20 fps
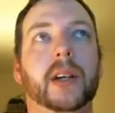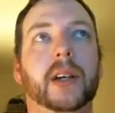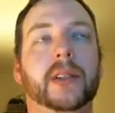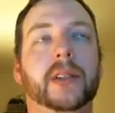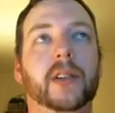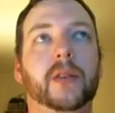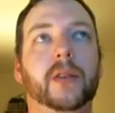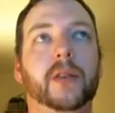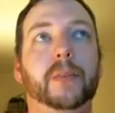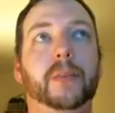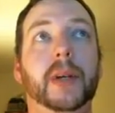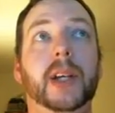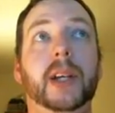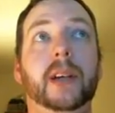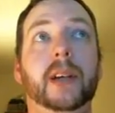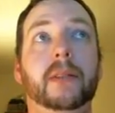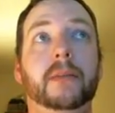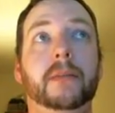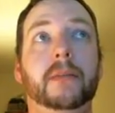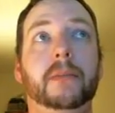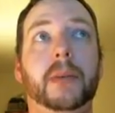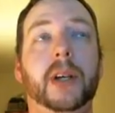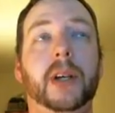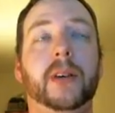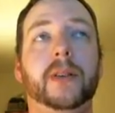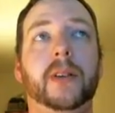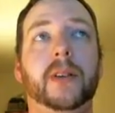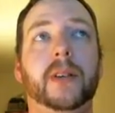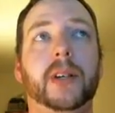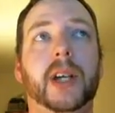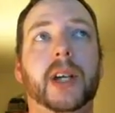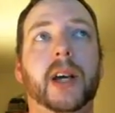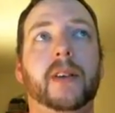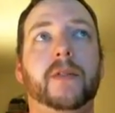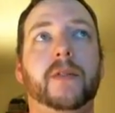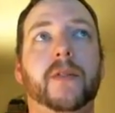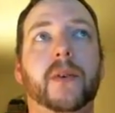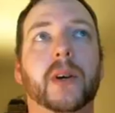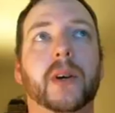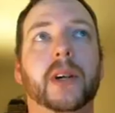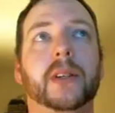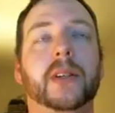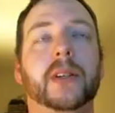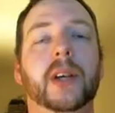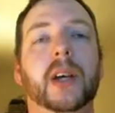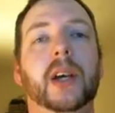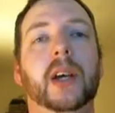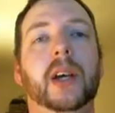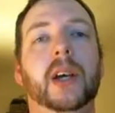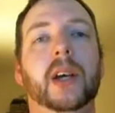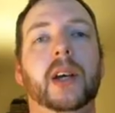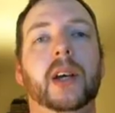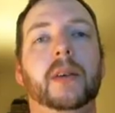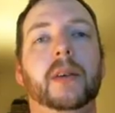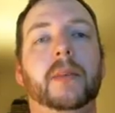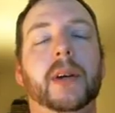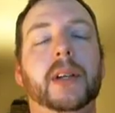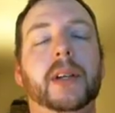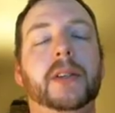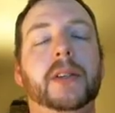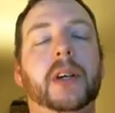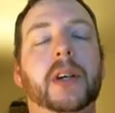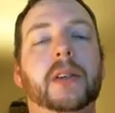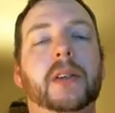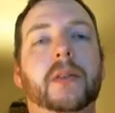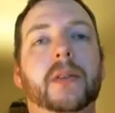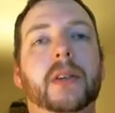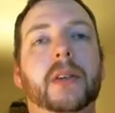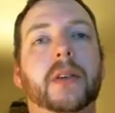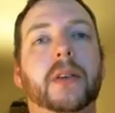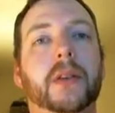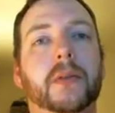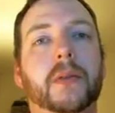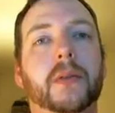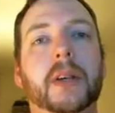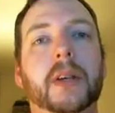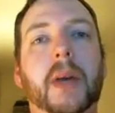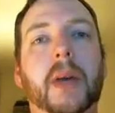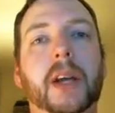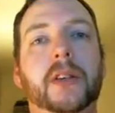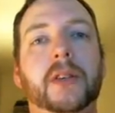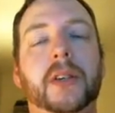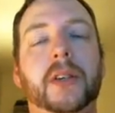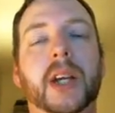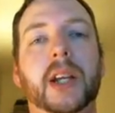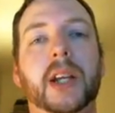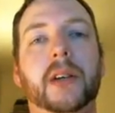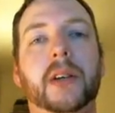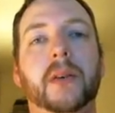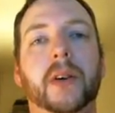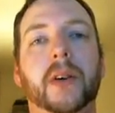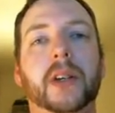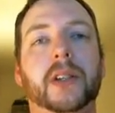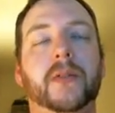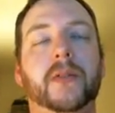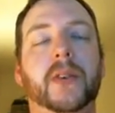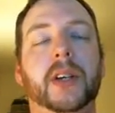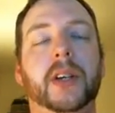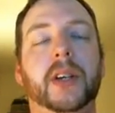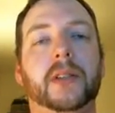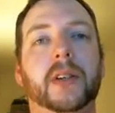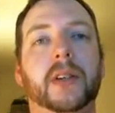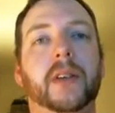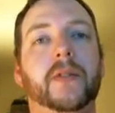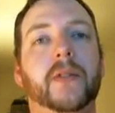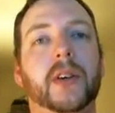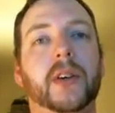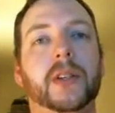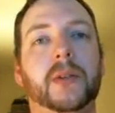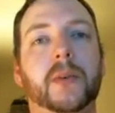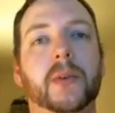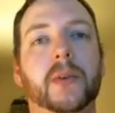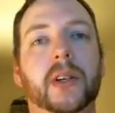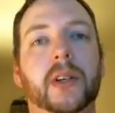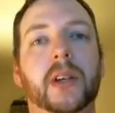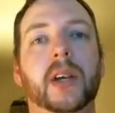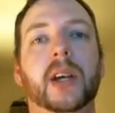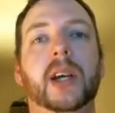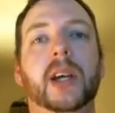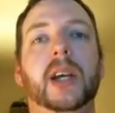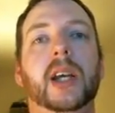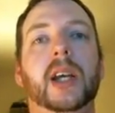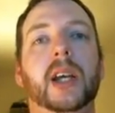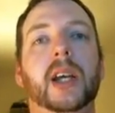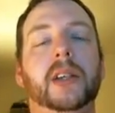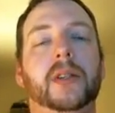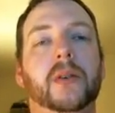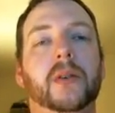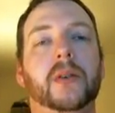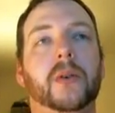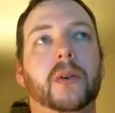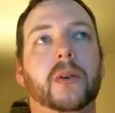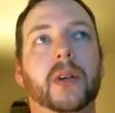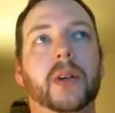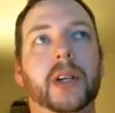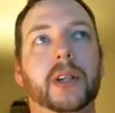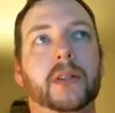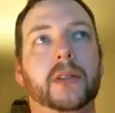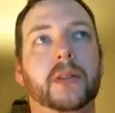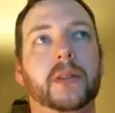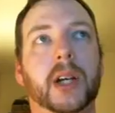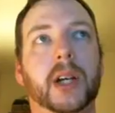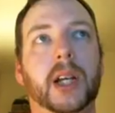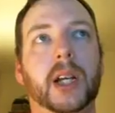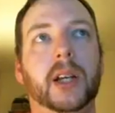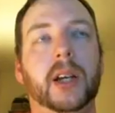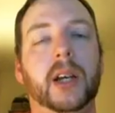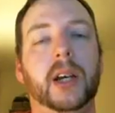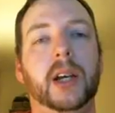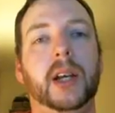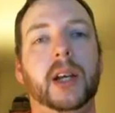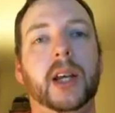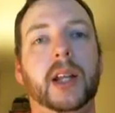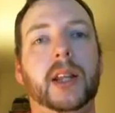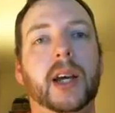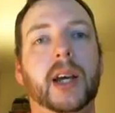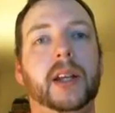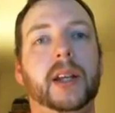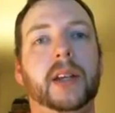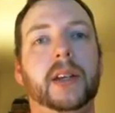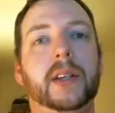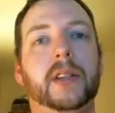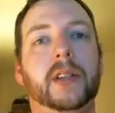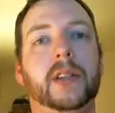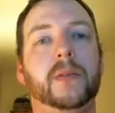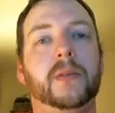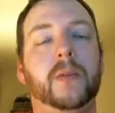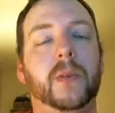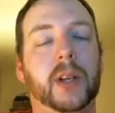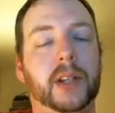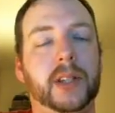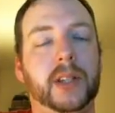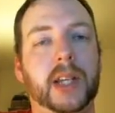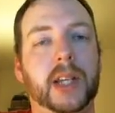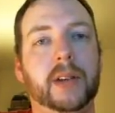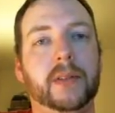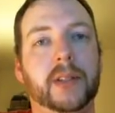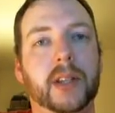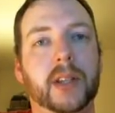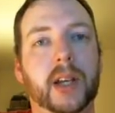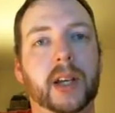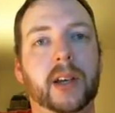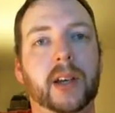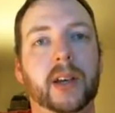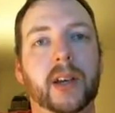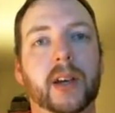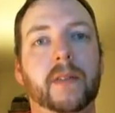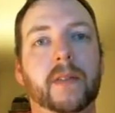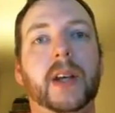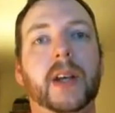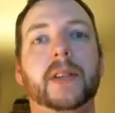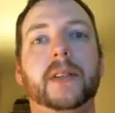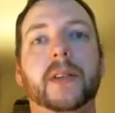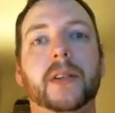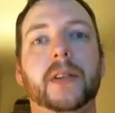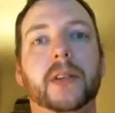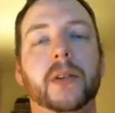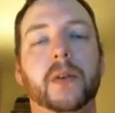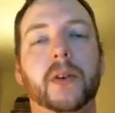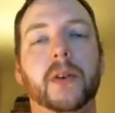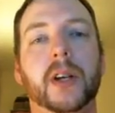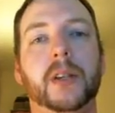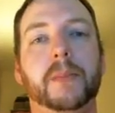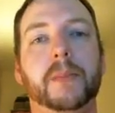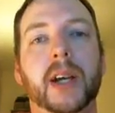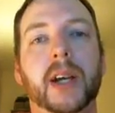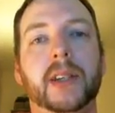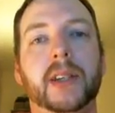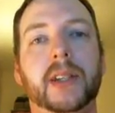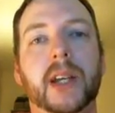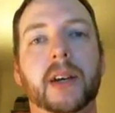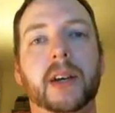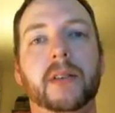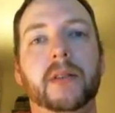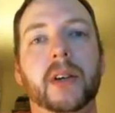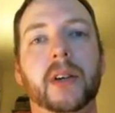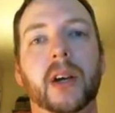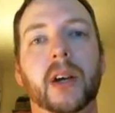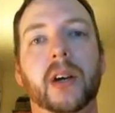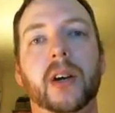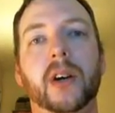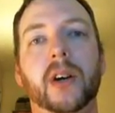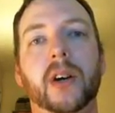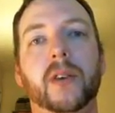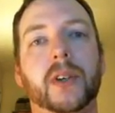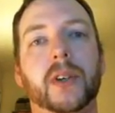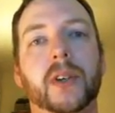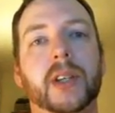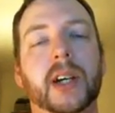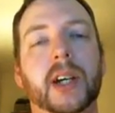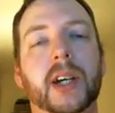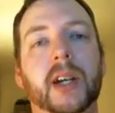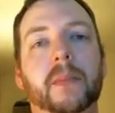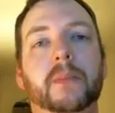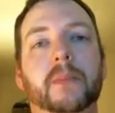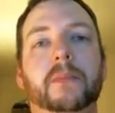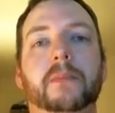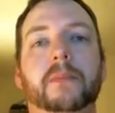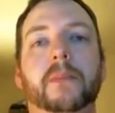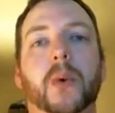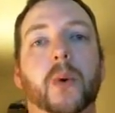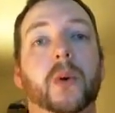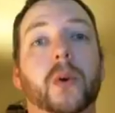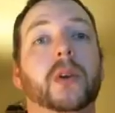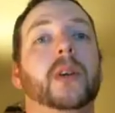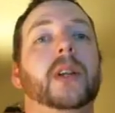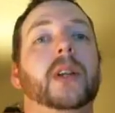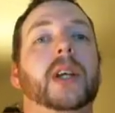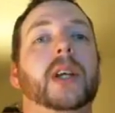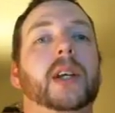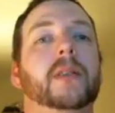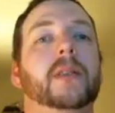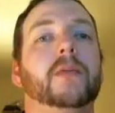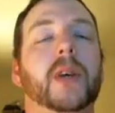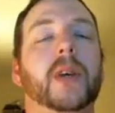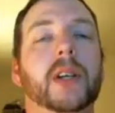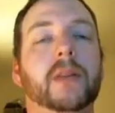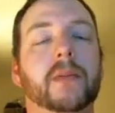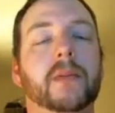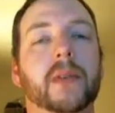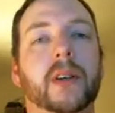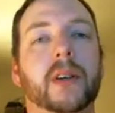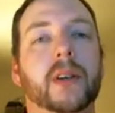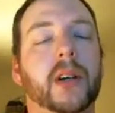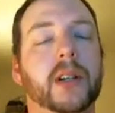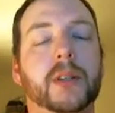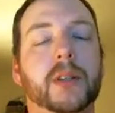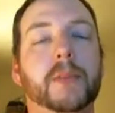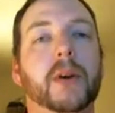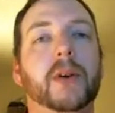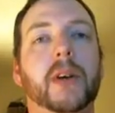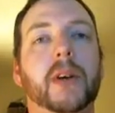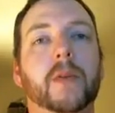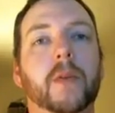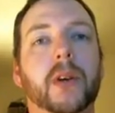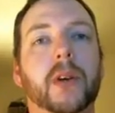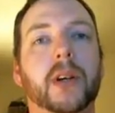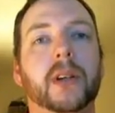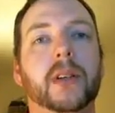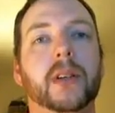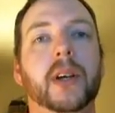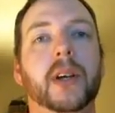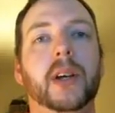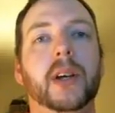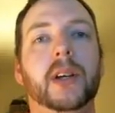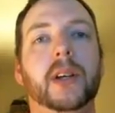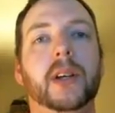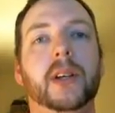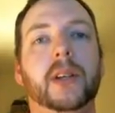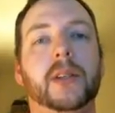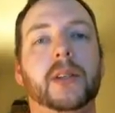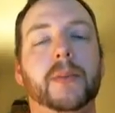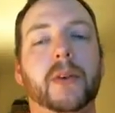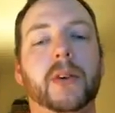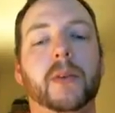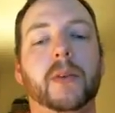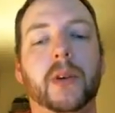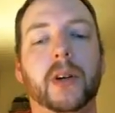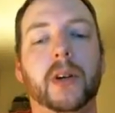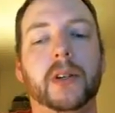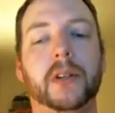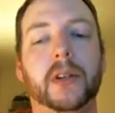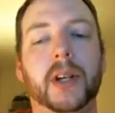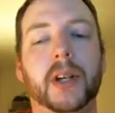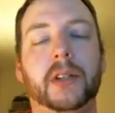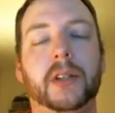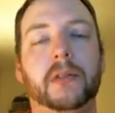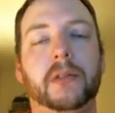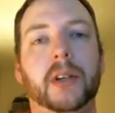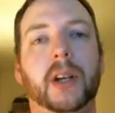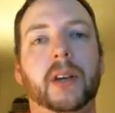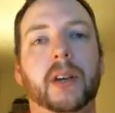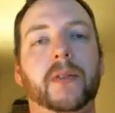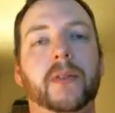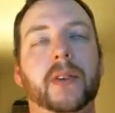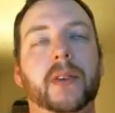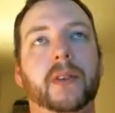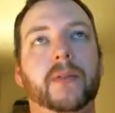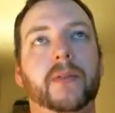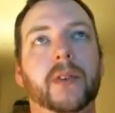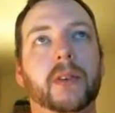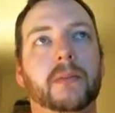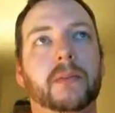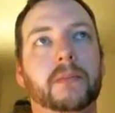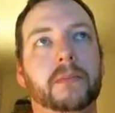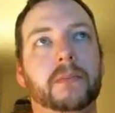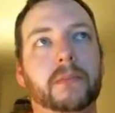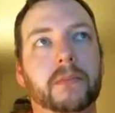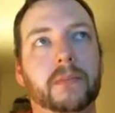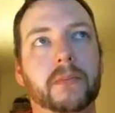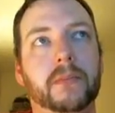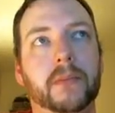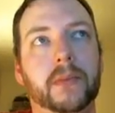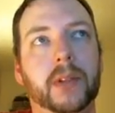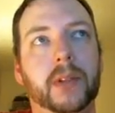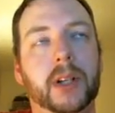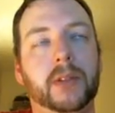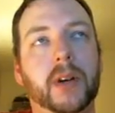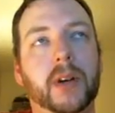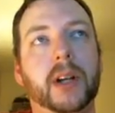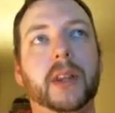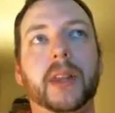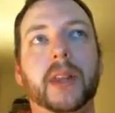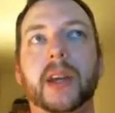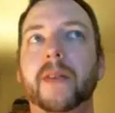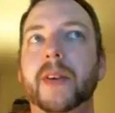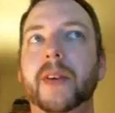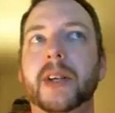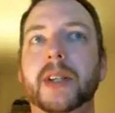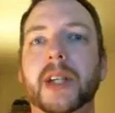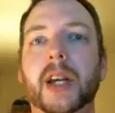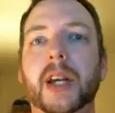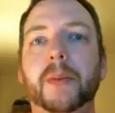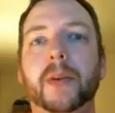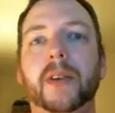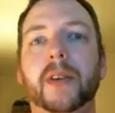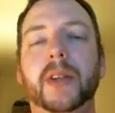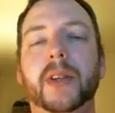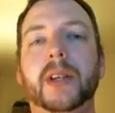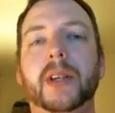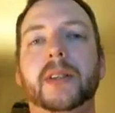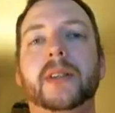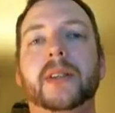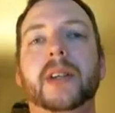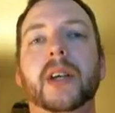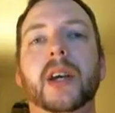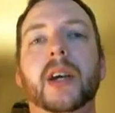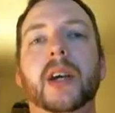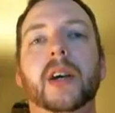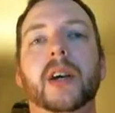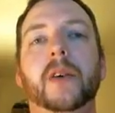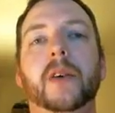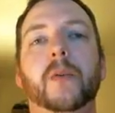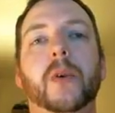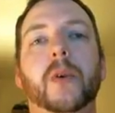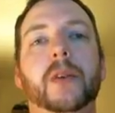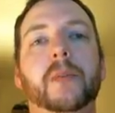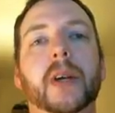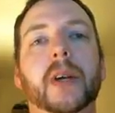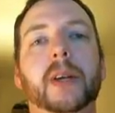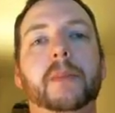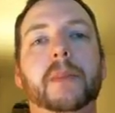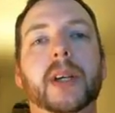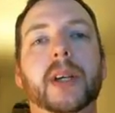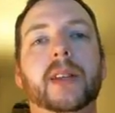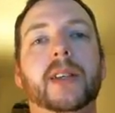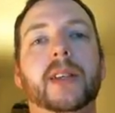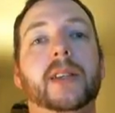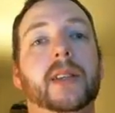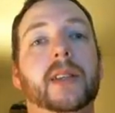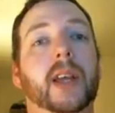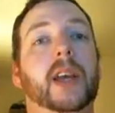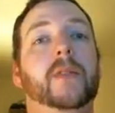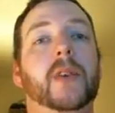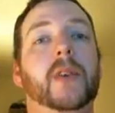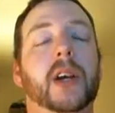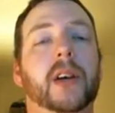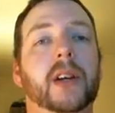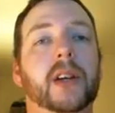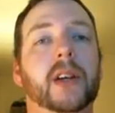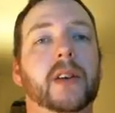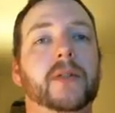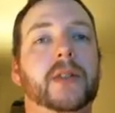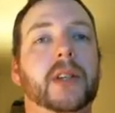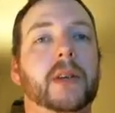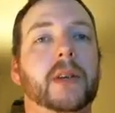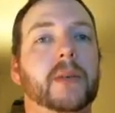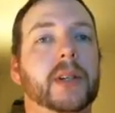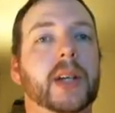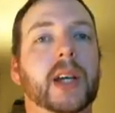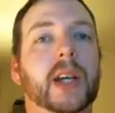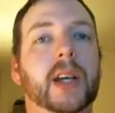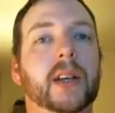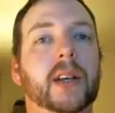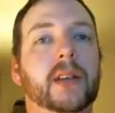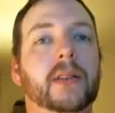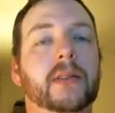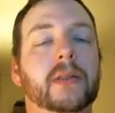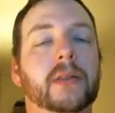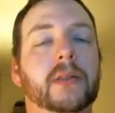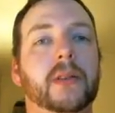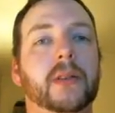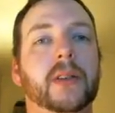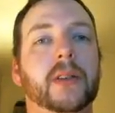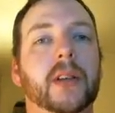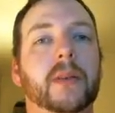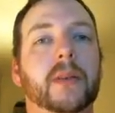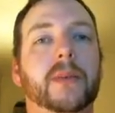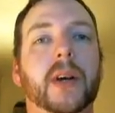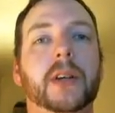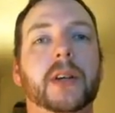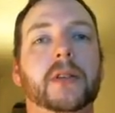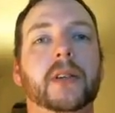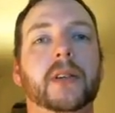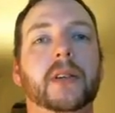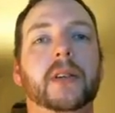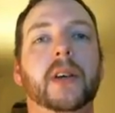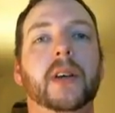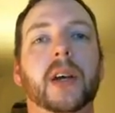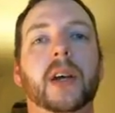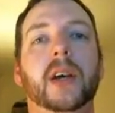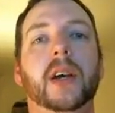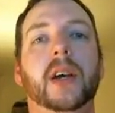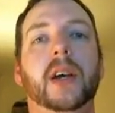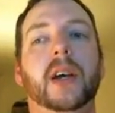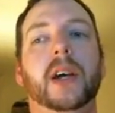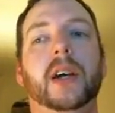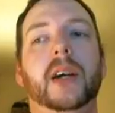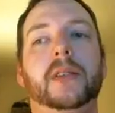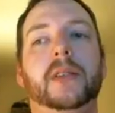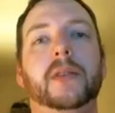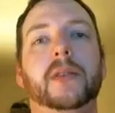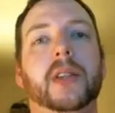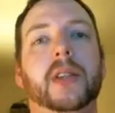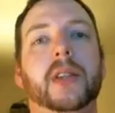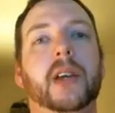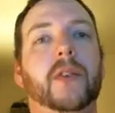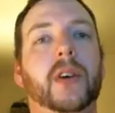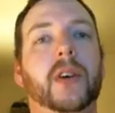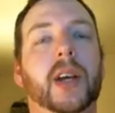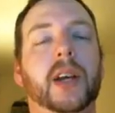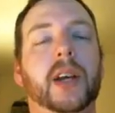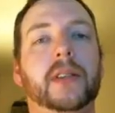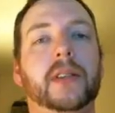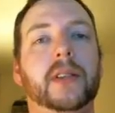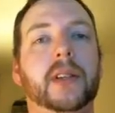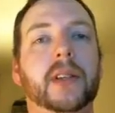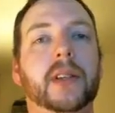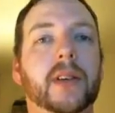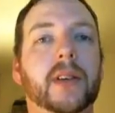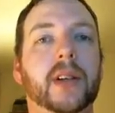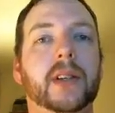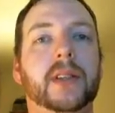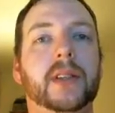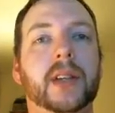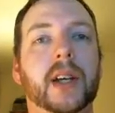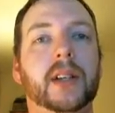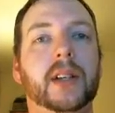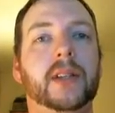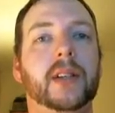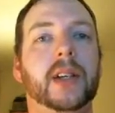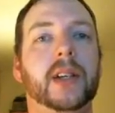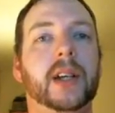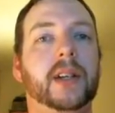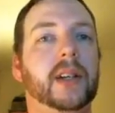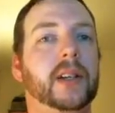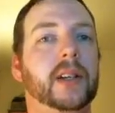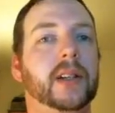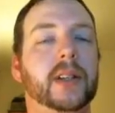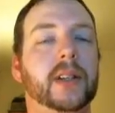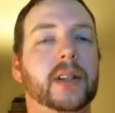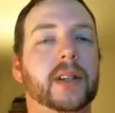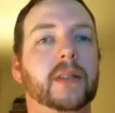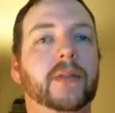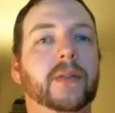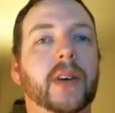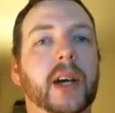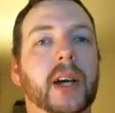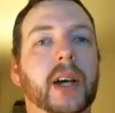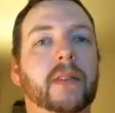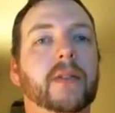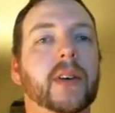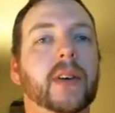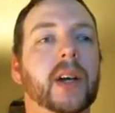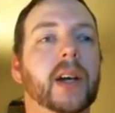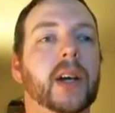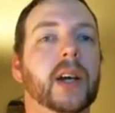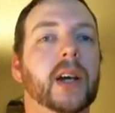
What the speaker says: So be on the lookout for it. But in general, there are three major categories of history. The first one is oral history, and that is what it sounds like: events or stories passed down over time orally, written or spoken word. Spoken words are history. If you're trying to think of an example of this, one might be the slave narratives that were taken during the Depression. So slavery ends in the United States in 1865,